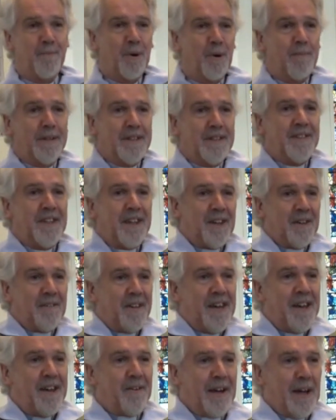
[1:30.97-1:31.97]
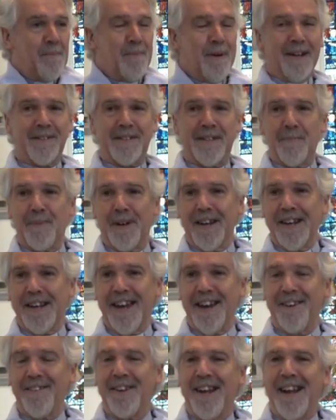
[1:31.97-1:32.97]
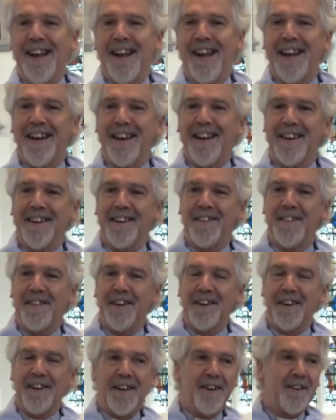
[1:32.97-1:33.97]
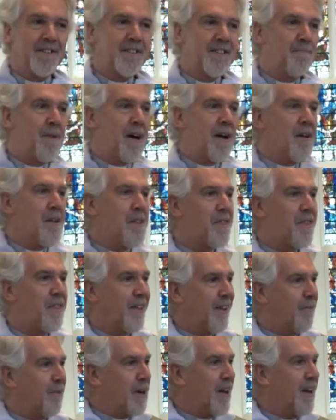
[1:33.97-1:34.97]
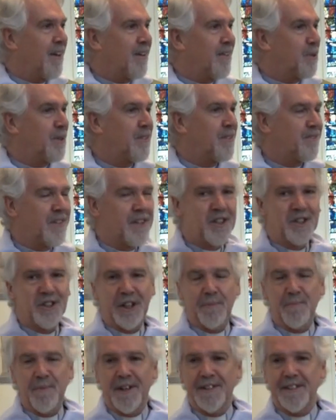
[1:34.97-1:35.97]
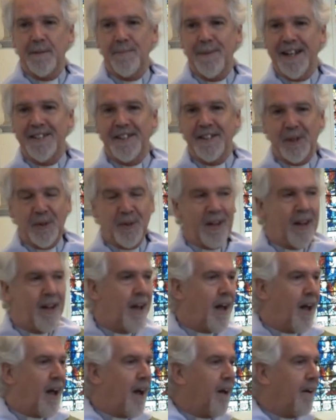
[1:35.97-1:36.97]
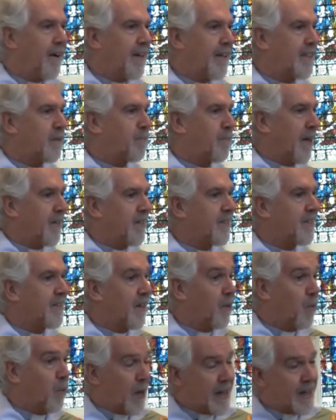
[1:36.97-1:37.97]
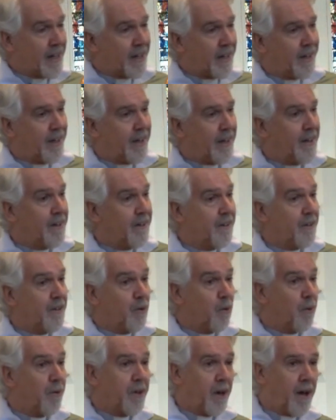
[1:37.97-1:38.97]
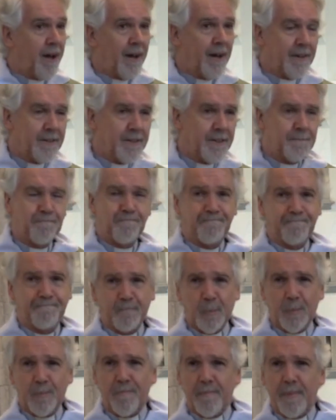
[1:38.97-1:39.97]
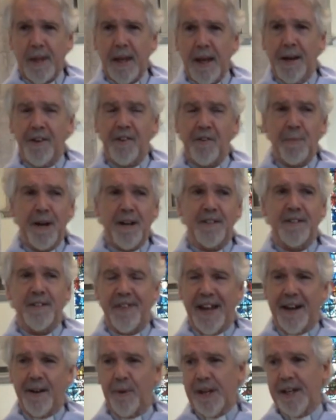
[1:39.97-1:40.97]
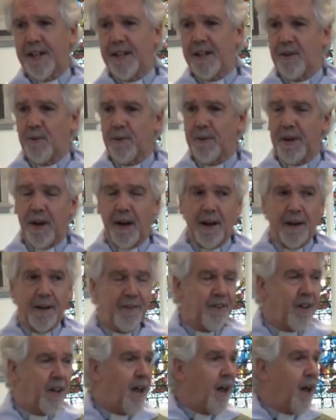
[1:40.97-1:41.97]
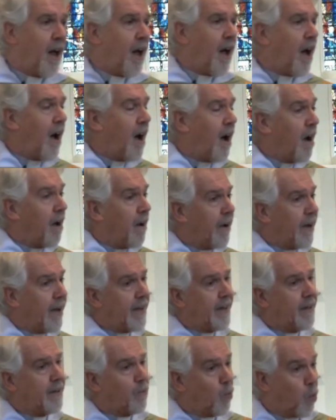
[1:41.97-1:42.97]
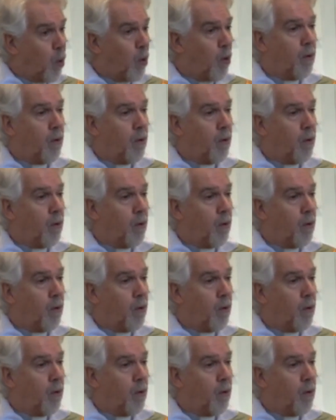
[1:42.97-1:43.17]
probably sick of hearing about it by now, that last month, when I was finishing my sabbatical, I spent a week in Northern Ireland. And as part of that week in Northern Ireland, I